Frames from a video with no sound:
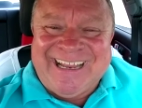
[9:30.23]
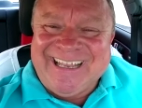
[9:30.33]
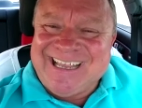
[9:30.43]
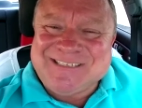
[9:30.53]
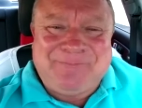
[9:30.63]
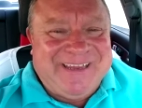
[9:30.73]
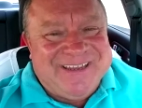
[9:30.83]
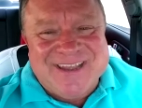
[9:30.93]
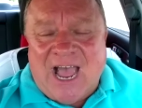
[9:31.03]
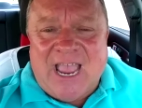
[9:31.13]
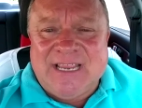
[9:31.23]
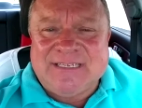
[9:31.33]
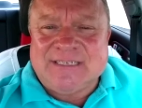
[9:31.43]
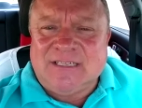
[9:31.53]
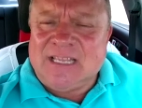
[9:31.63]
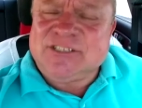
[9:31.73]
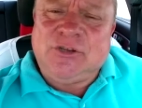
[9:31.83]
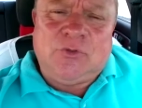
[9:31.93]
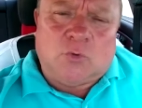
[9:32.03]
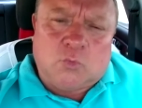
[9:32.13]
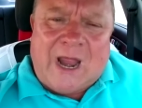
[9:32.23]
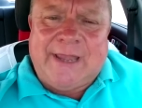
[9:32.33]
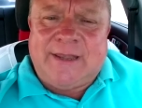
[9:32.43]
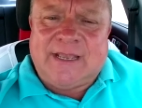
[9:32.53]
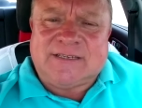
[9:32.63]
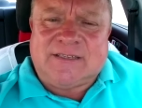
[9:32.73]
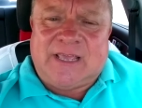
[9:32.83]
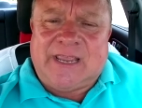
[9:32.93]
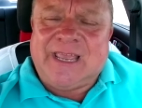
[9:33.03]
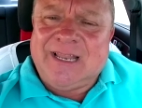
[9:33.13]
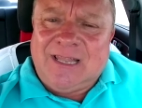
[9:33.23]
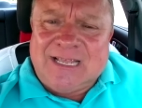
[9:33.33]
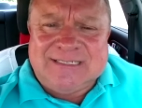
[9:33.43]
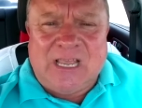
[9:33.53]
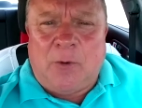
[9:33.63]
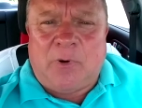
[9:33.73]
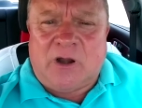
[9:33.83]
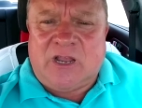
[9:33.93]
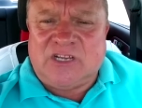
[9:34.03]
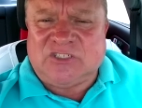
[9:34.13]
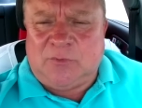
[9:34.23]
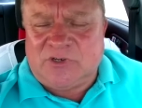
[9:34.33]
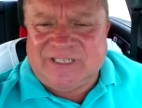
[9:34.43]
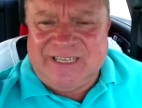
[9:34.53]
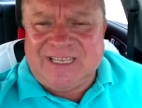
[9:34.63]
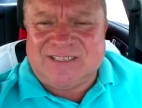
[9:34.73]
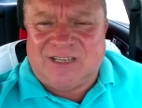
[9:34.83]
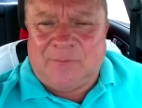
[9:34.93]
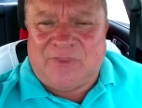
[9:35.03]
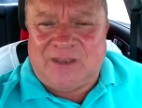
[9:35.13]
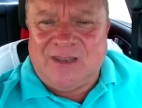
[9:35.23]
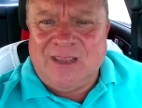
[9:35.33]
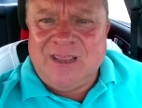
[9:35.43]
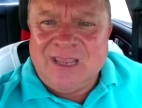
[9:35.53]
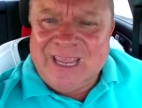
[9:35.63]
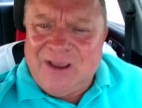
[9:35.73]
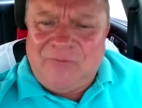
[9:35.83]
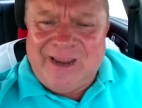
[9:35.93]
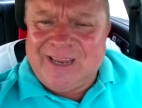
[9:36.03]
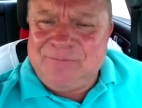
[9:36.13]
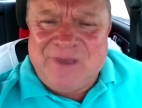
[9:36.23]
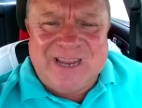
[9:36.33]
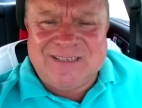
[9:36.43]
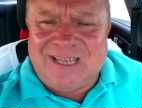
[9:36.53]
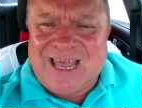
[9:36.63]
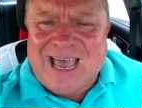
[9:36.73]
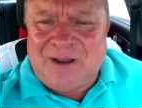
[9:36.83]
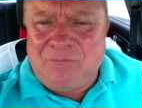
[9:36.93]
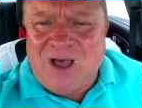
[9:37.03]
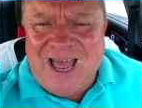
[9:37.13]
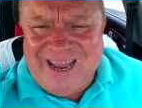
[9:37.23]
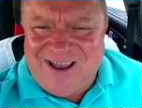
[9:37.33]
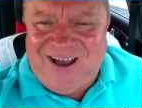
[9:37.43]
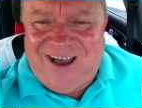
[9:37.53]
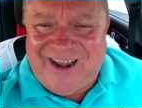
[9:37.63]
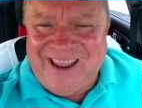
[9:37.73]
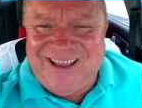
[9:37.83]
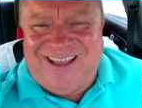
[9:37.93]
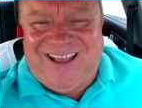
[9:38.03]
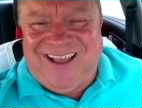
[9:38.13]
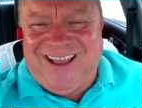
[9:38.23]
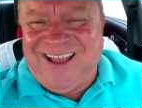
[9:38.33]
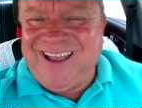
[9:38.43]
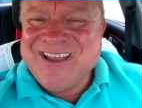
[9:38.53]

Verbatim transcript: Let's be nice. Let's do the right next thing. And let's help our customers get something and we can make a lot of money, honey.